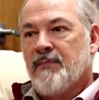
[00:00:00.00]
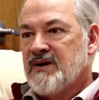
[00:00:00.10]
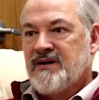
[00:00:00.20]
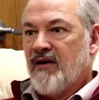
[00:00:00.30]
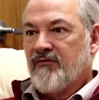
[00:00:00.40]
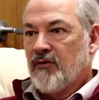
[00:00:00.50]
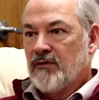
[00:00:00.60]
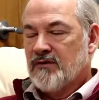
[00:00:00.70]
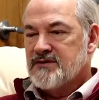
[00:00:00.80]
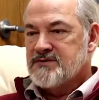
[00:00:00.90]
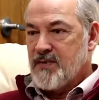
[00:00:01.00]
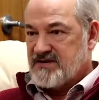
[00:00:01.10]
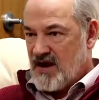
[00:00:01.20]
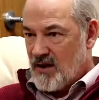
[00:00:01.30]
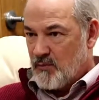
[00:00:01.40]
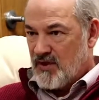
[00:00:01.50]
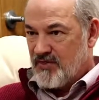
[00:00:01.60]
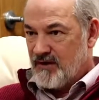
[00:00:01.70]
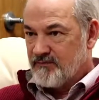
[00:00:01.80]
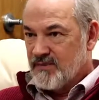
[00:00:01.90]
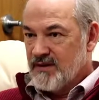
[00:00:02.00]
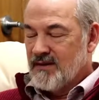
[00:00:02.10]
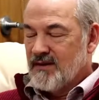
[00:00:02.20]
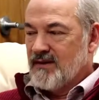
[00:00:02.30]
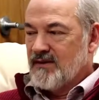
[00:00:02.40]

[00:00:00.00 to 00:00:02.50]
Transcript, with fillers: but never spend time with them. Mm-hmm.